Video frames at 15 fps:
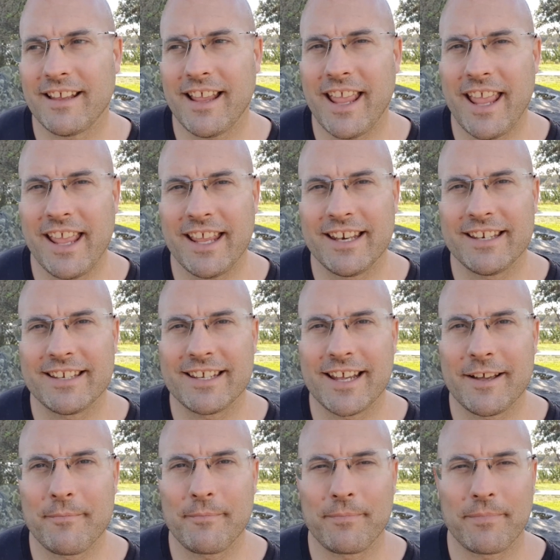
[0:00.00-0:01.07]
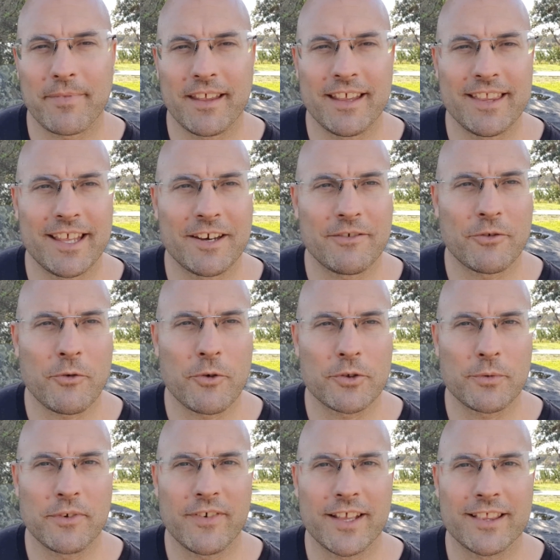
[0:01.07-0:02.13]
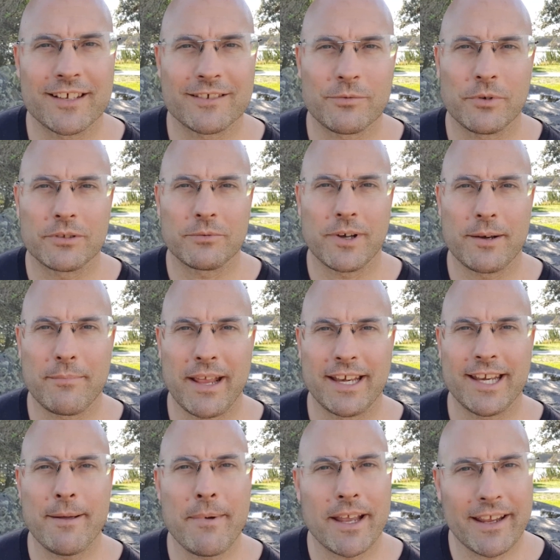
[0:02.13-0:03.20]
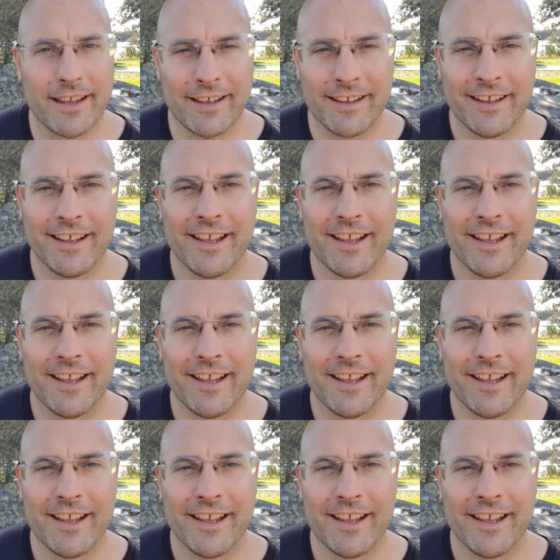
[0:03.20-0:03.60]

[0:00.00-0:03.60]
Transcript: and then of course we've had this worldwide pandemic,